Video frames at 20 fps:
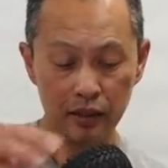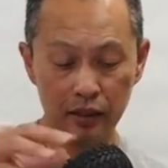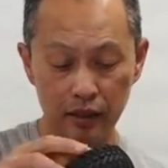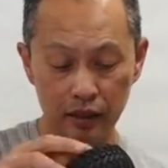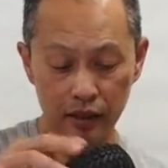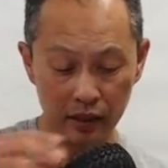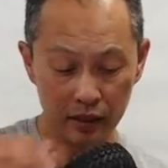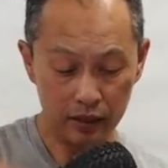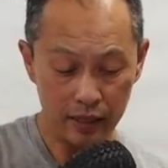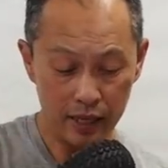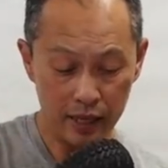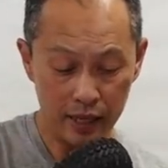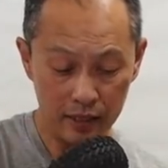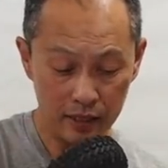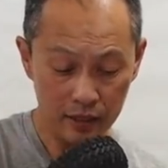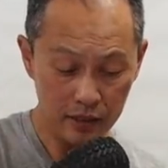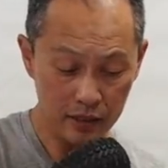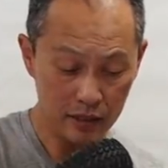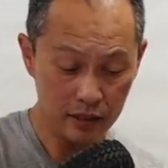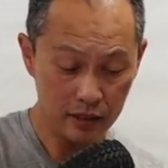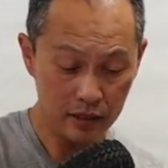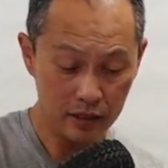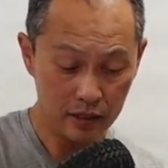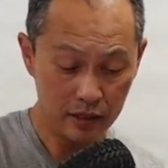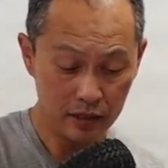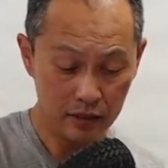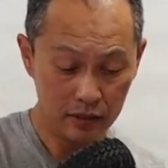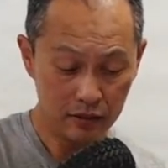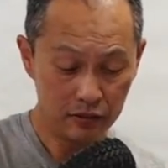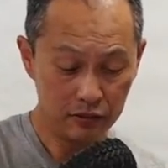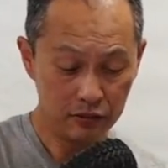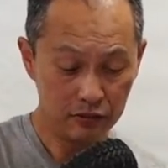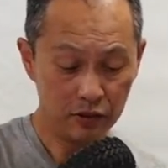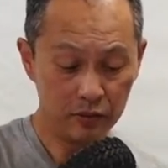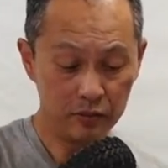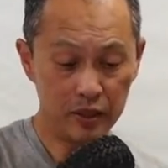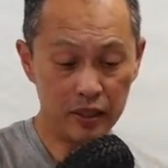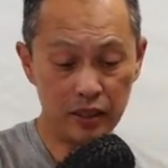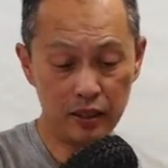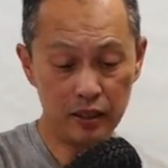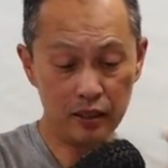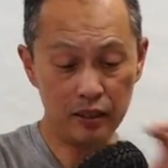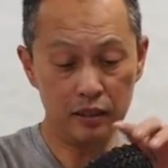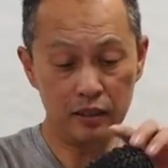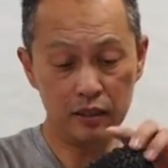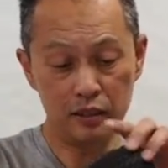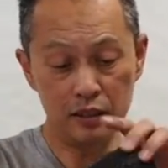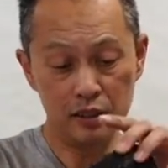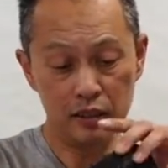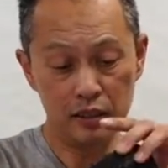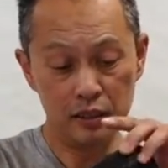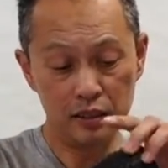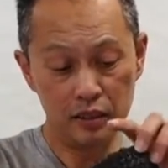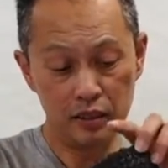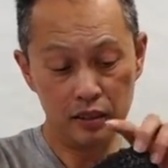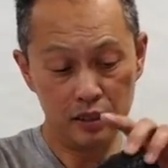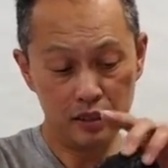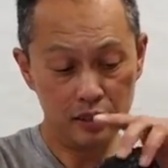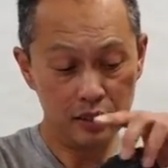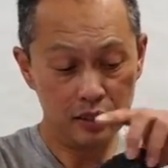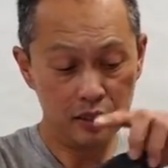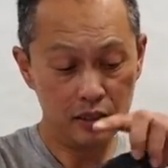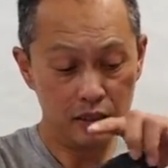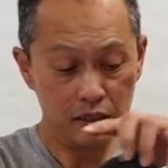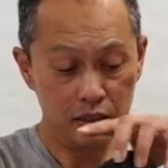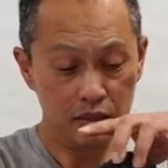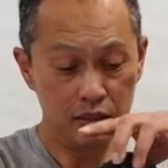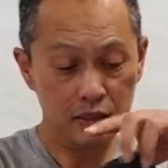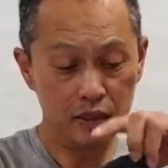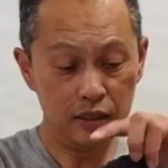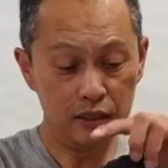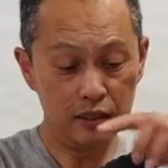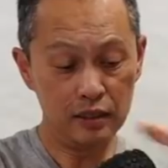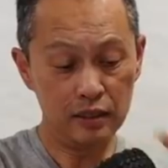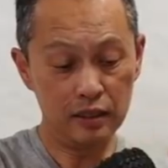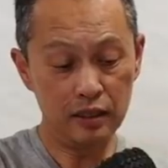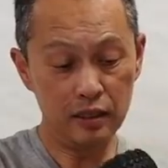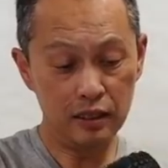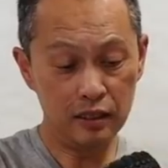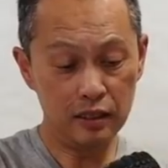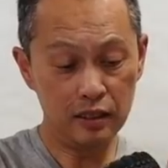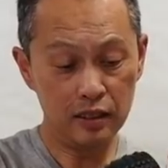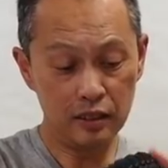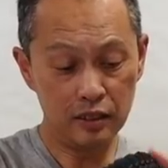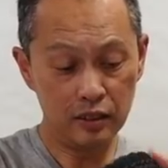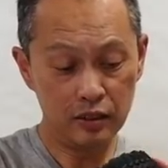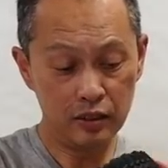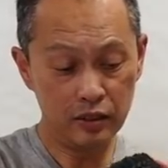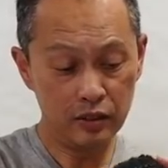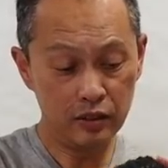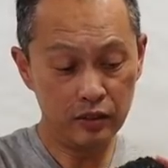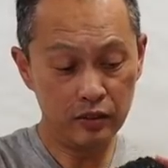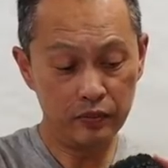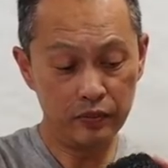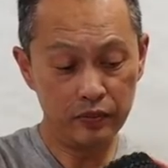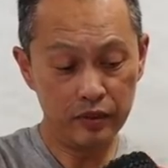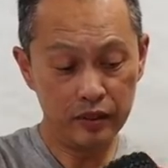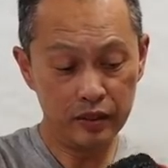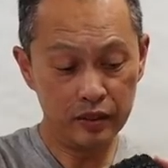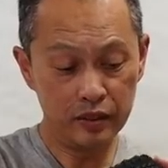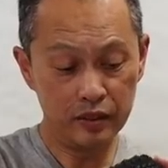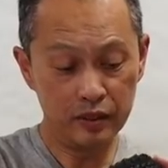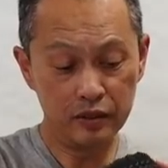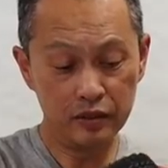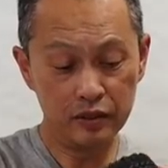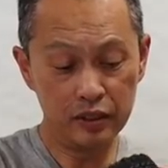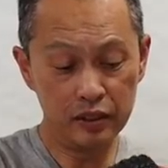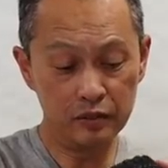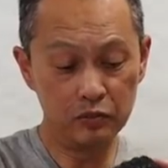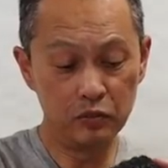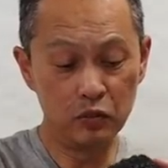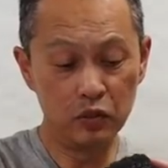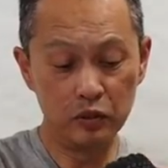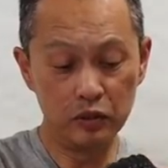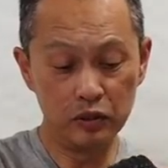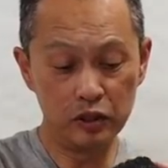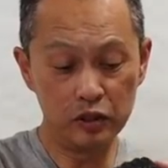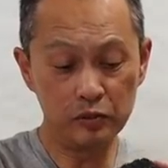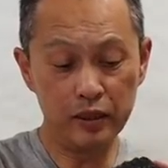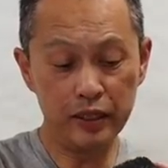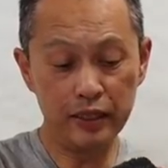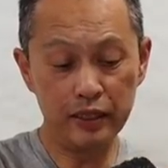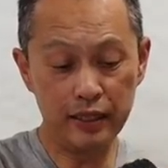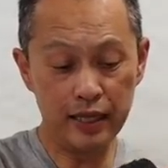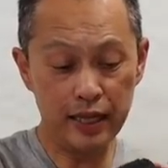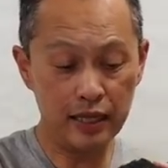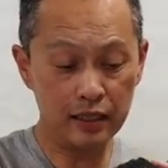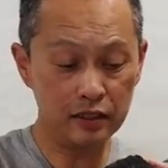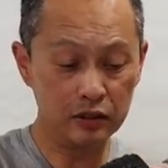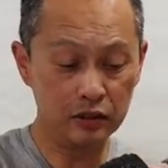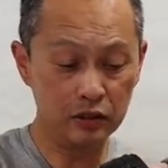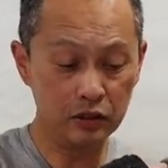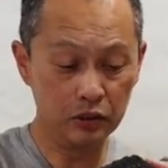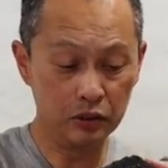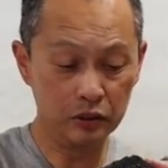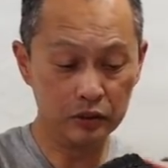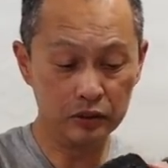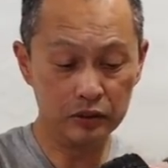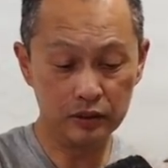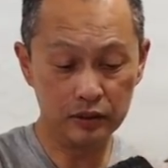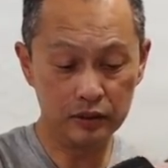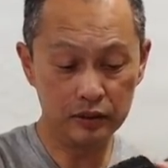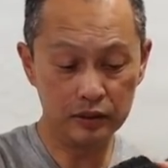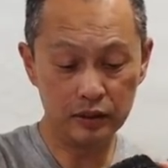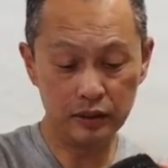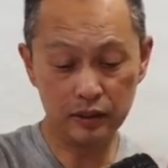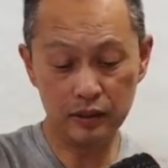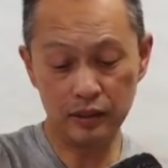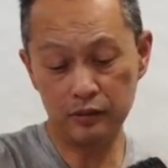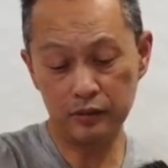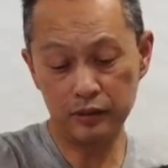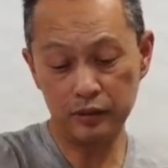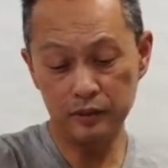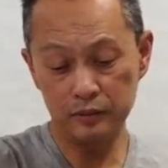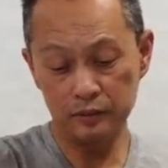And then from here, you could see there's more, there's play in the axle too, like that way.